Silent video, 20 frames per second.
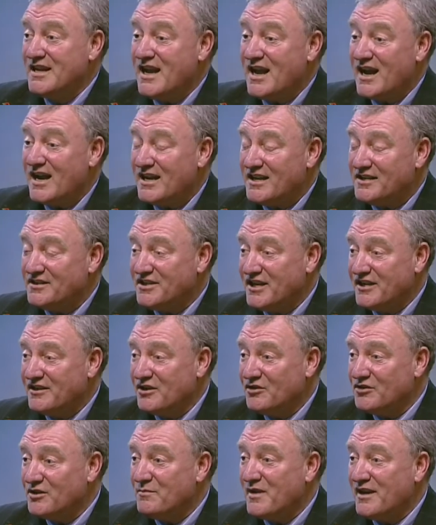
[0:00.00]
A
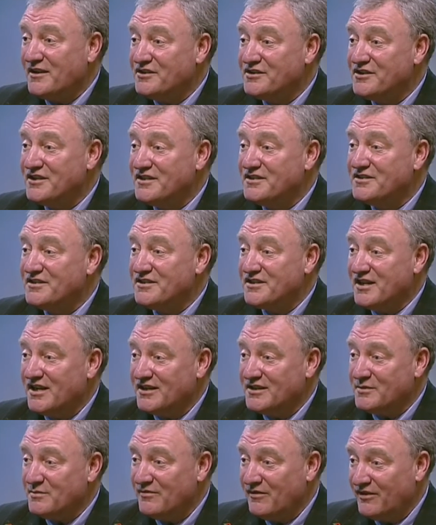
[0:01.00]
stakeholder pension is
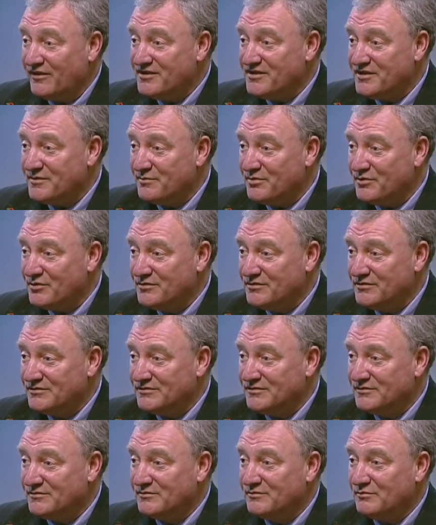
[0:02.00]
designed to be very simple,
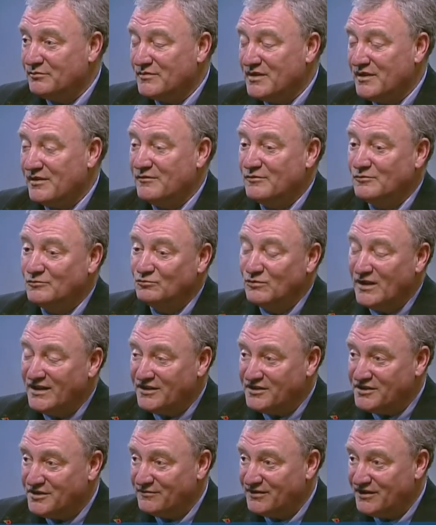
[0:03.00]

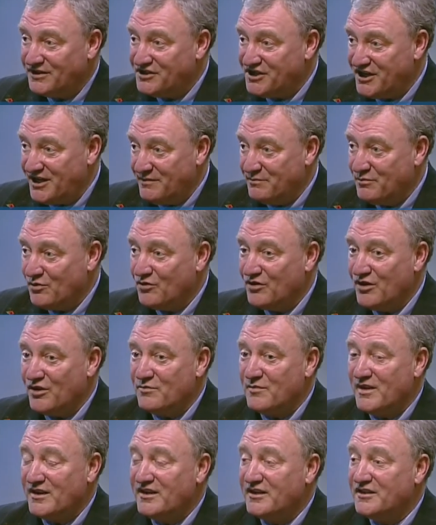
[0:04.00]
relatively cheap, although
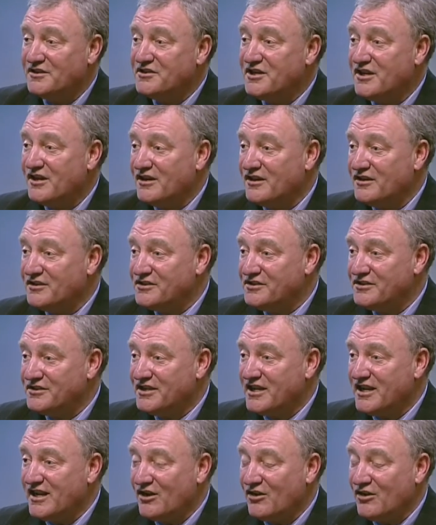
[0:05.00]
many are charged
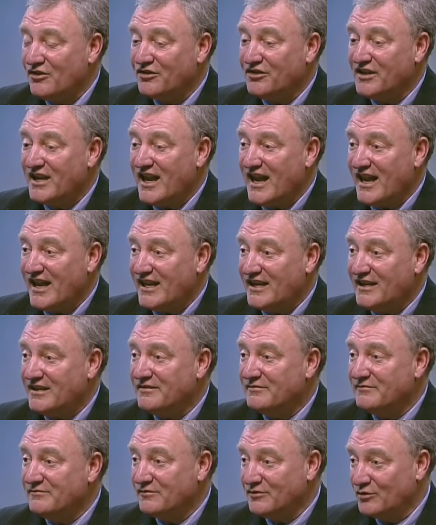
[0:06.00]
on a
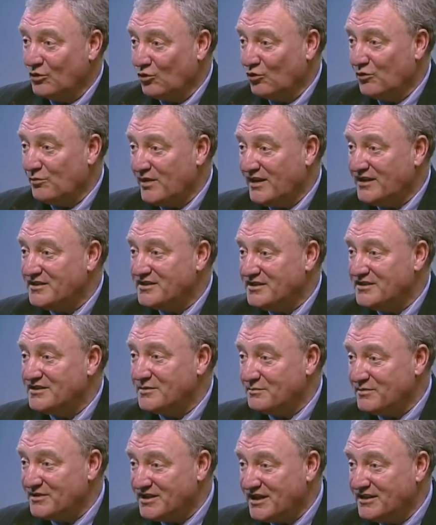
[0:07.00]
valorum basis, a
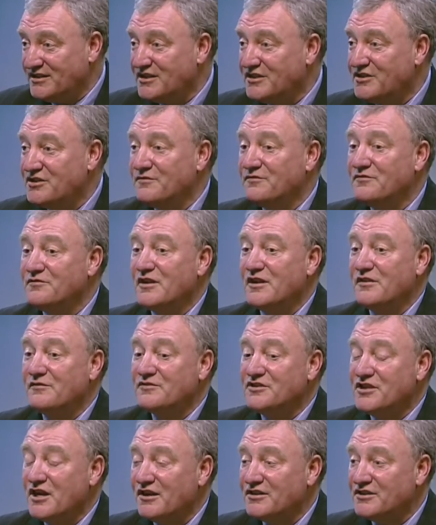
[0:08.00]
percentage of
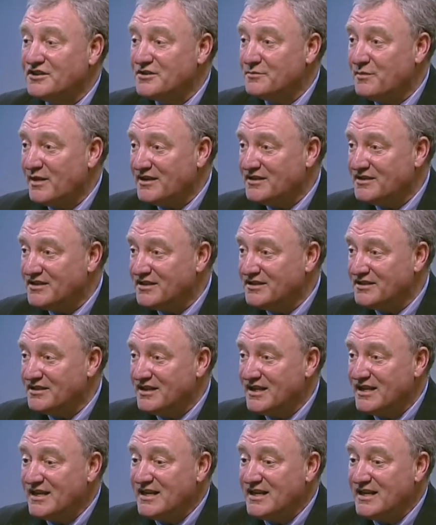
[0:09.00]
charges basis,